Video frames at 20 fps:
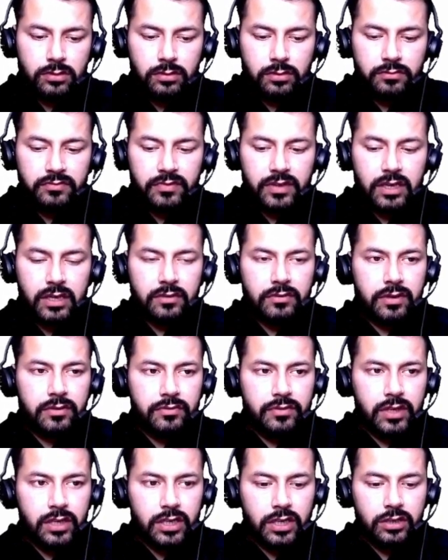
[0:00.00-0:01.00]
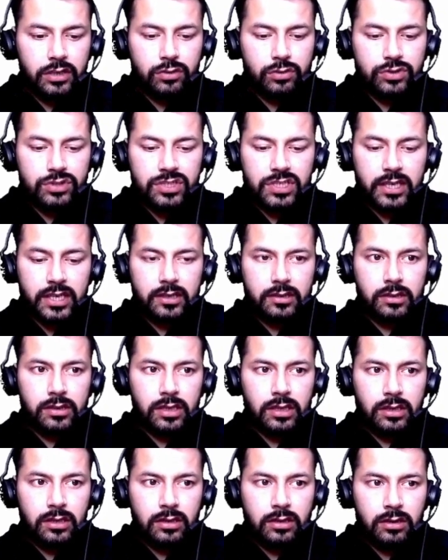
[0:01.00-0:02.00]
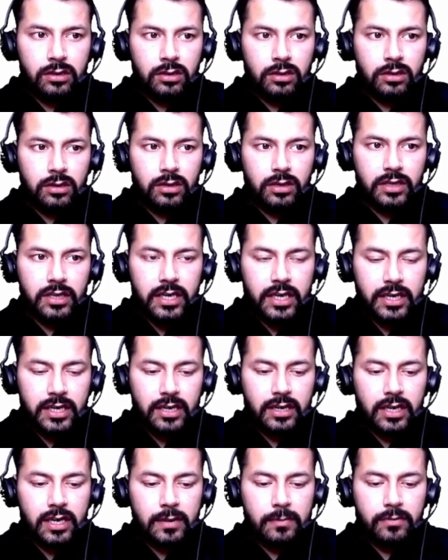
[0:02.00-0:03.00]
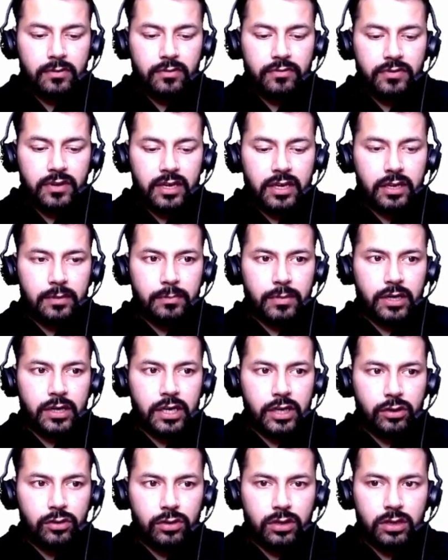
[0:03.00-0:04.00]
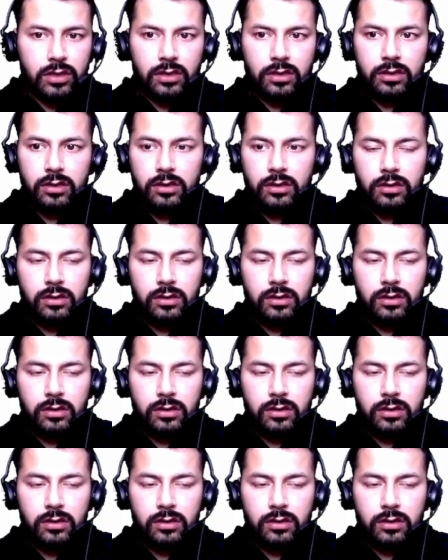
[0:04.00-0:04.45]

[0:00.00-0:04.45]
whenever we need to check the data type of any particular